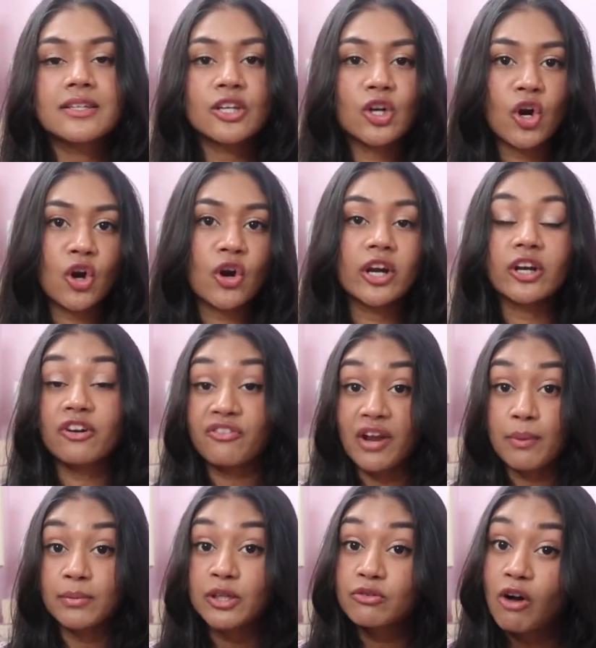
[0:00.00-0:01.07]
did her and her
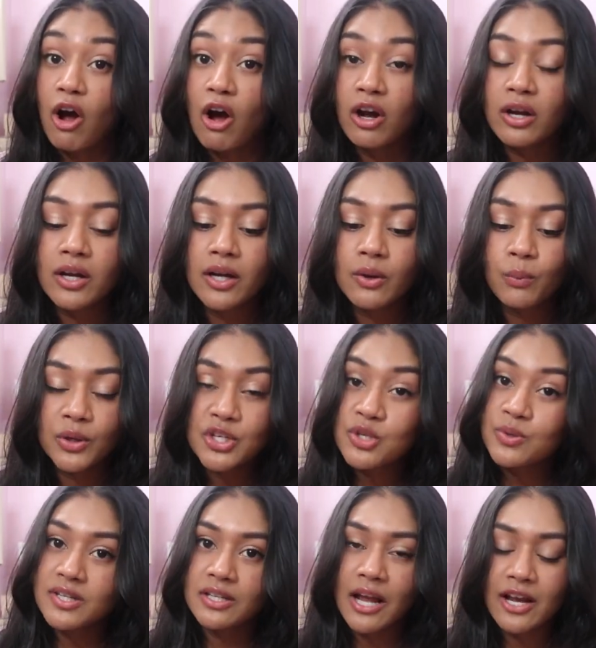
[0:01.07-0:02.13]
family wrong when she
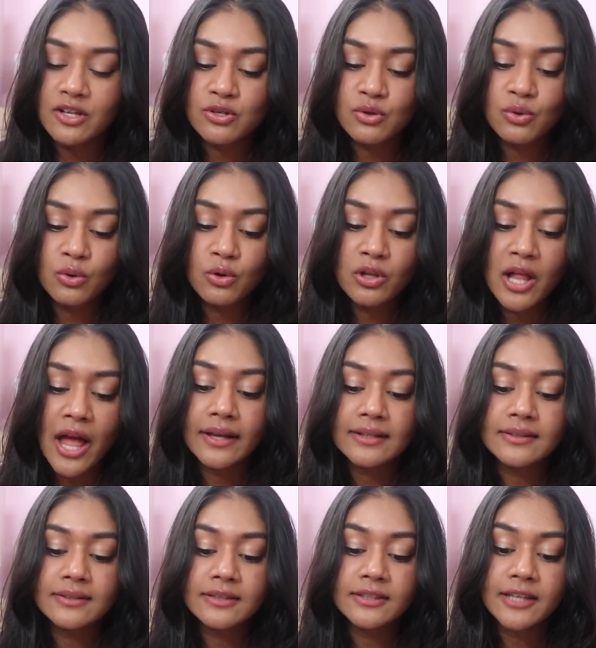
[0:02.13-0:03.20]
was in high school.
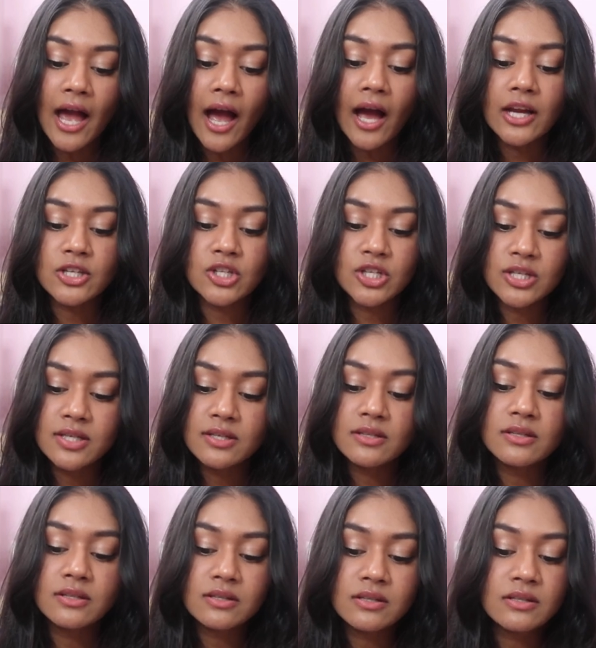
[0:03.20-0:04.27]
And yeah,
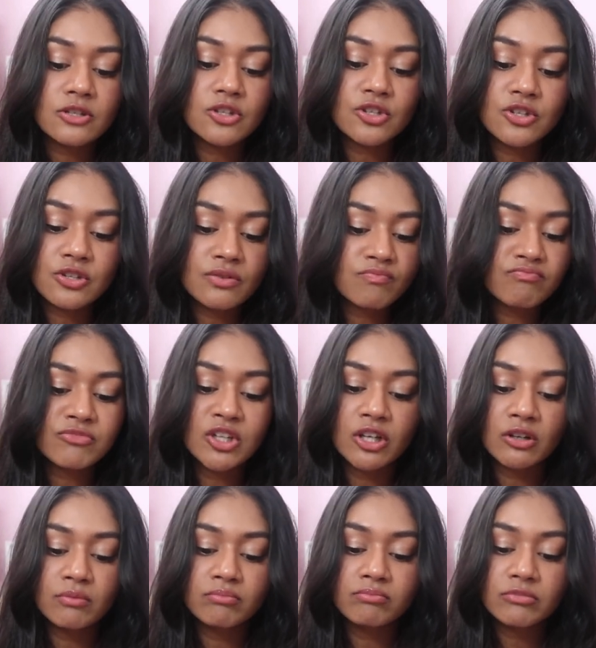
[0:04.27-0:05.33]
she's just, you
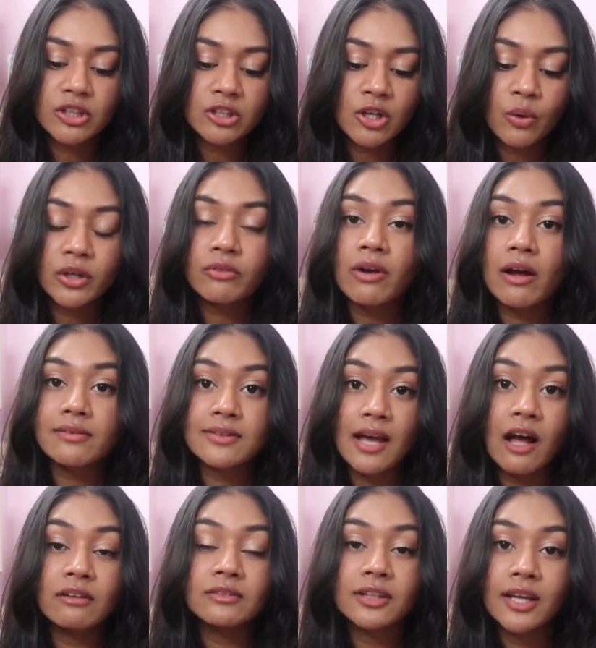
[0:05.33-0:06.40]
know, going around
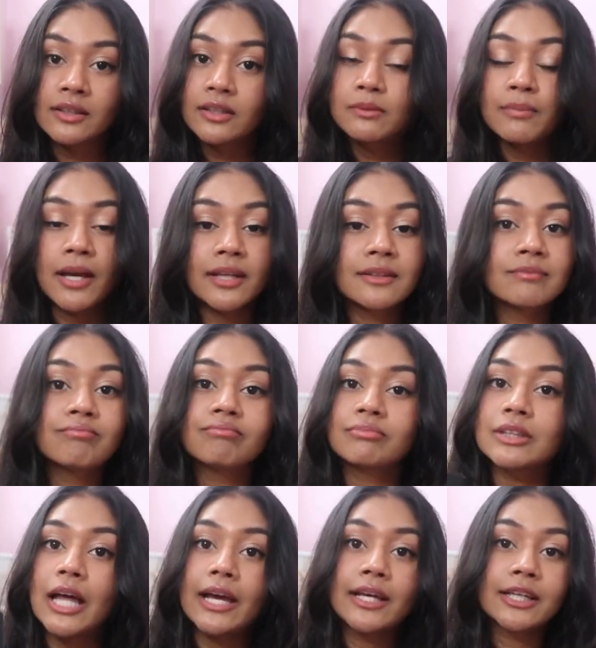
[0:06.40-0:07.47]
town killing men.
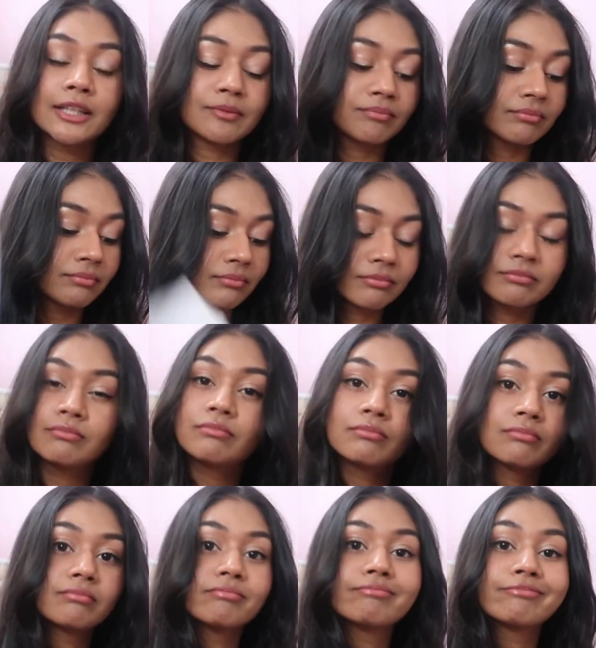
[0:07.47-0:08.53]
Like,
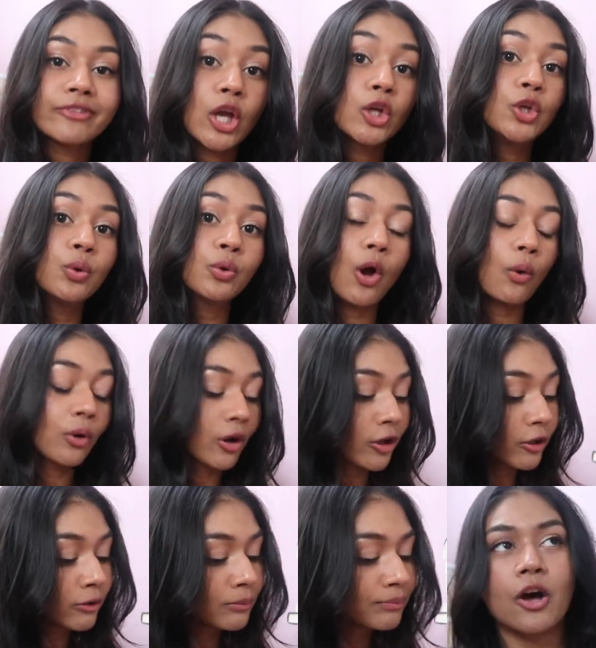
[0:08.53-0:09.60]
you go,
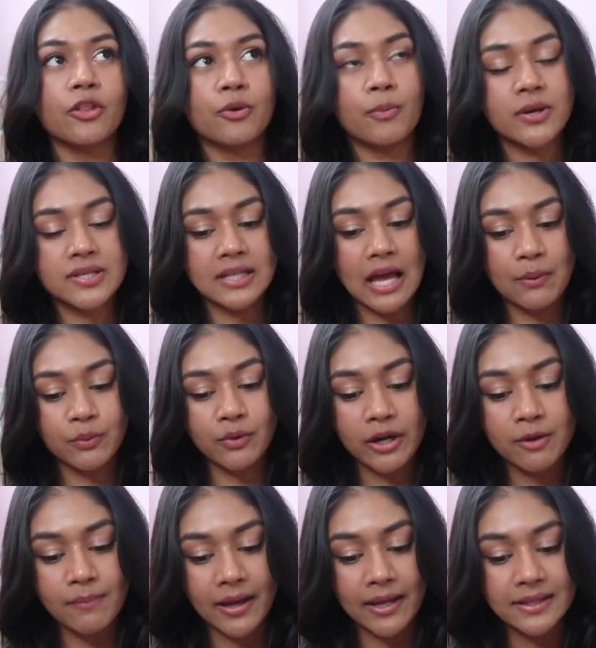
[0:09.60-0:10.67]
girl. Other books that I would
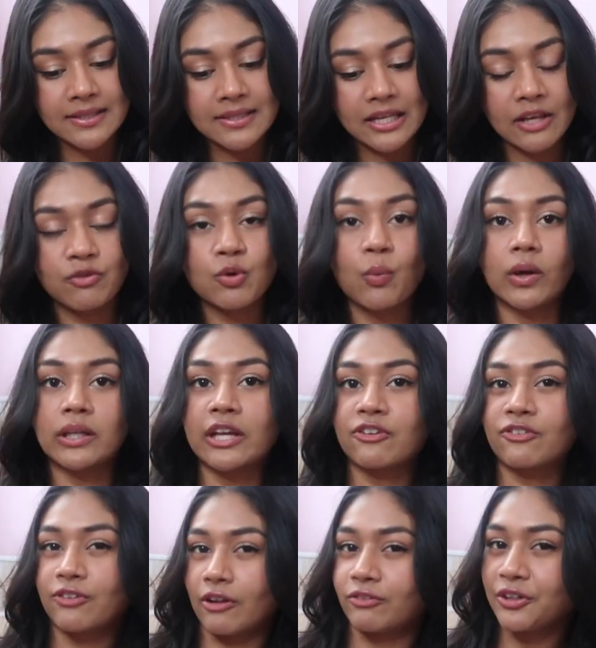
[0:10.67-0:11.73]
recommend if you want
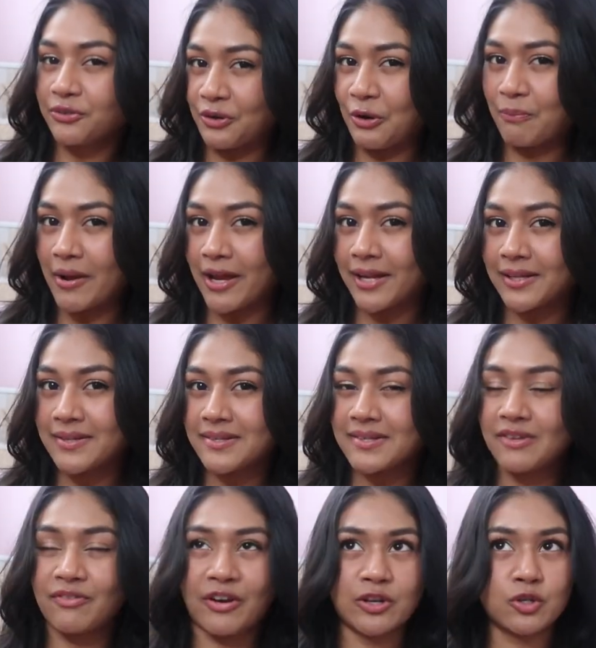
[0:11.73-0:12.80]
like fluffy romance,
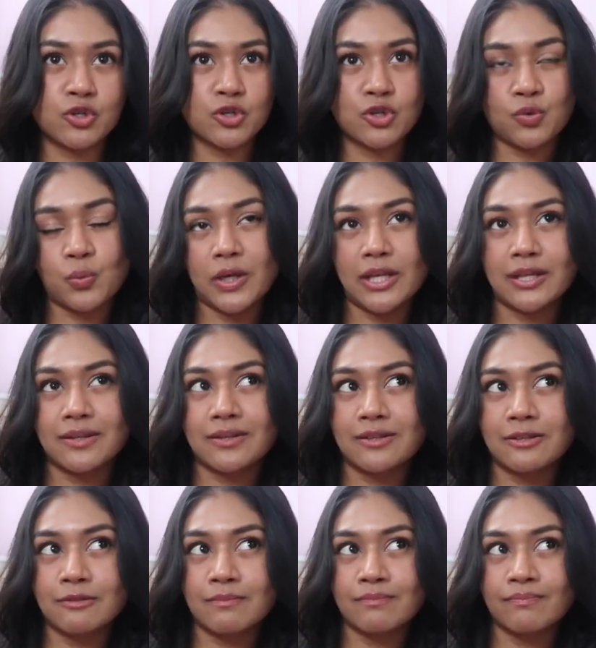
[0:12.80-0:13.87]
very sweet,
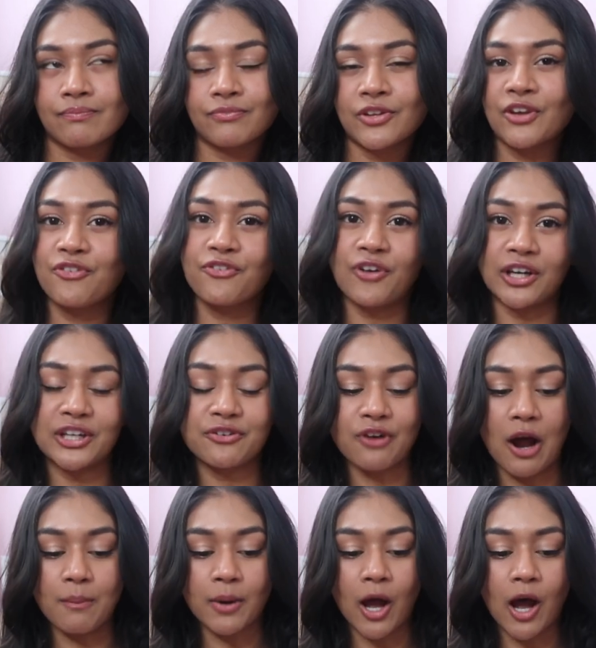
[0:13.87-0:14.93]
funny
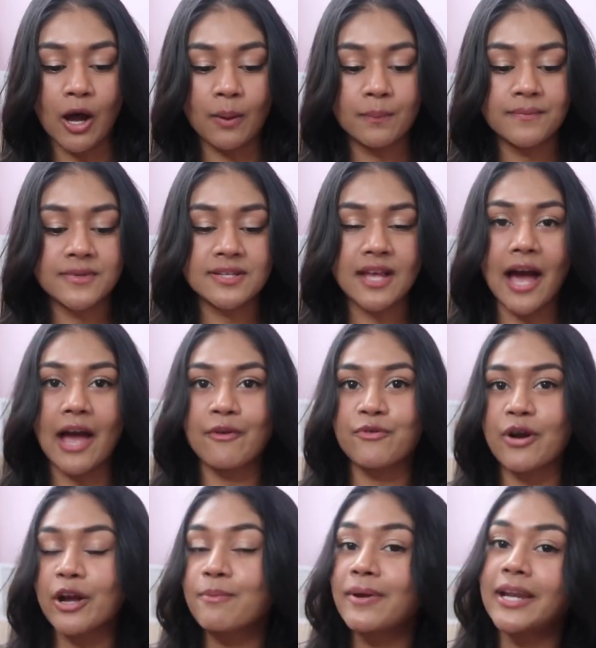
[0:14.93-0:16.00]
rom-coms, I would
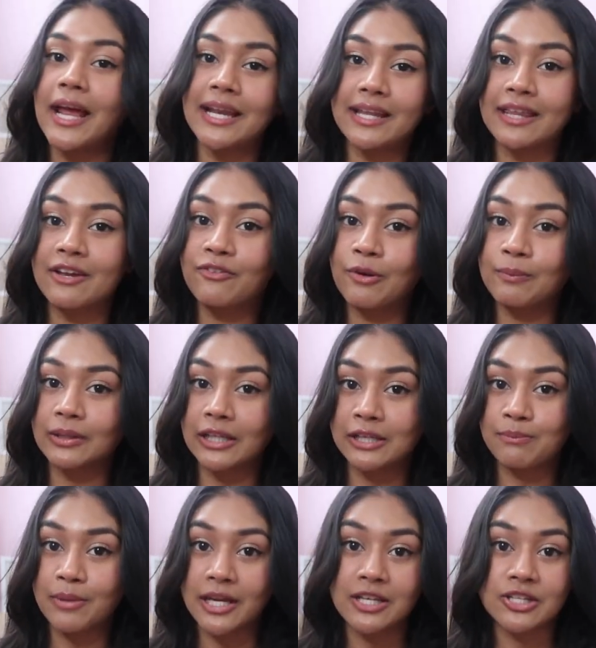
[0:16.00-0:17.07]
recommend anything from
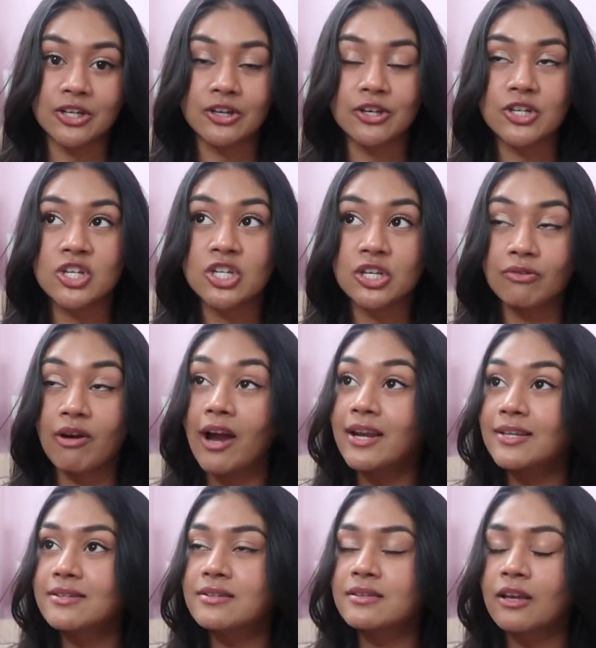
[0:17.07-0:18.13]
Lynn Painter. She
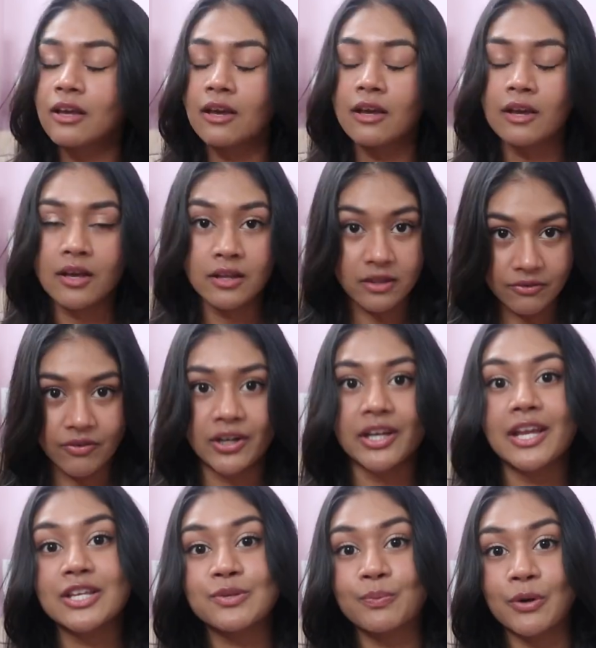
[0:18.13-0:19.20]
writes the
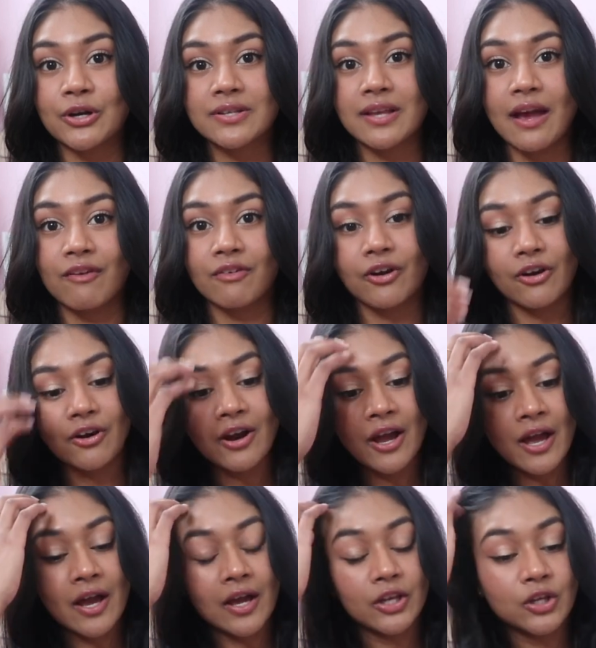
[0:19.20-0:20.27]
funniest books ever.
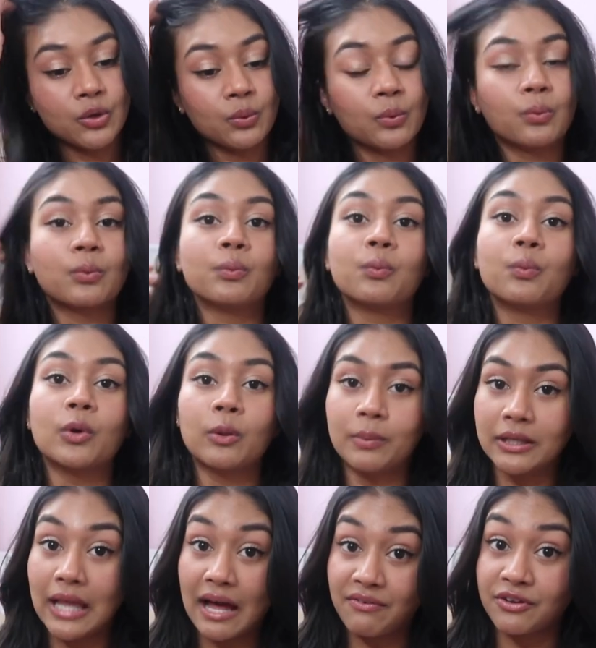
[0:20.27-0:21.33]
You will
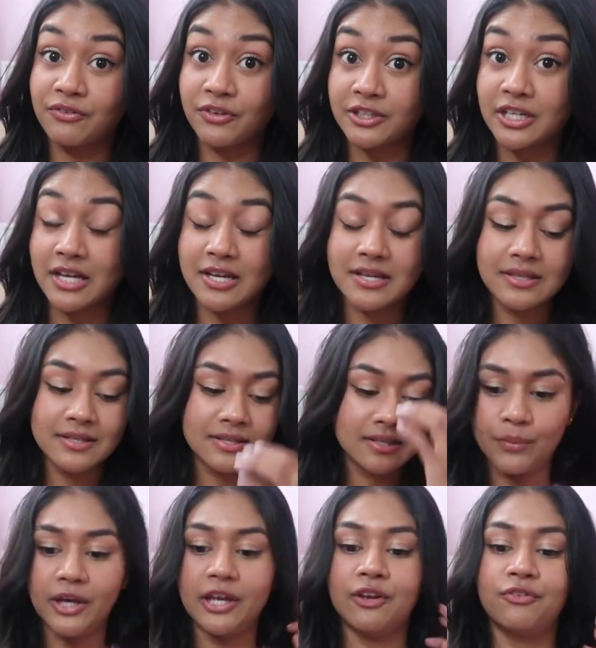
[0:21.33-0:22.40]
be laughing for days.
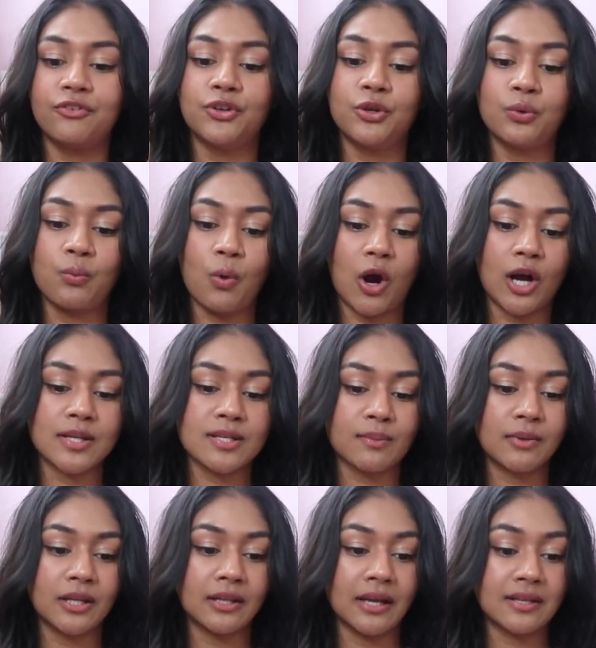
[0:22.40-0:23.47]
If you want
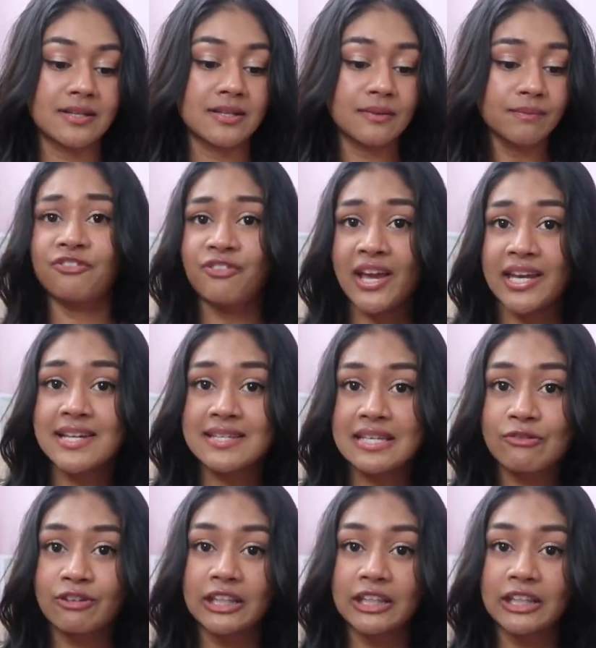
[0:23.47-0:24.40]
something that's fantasy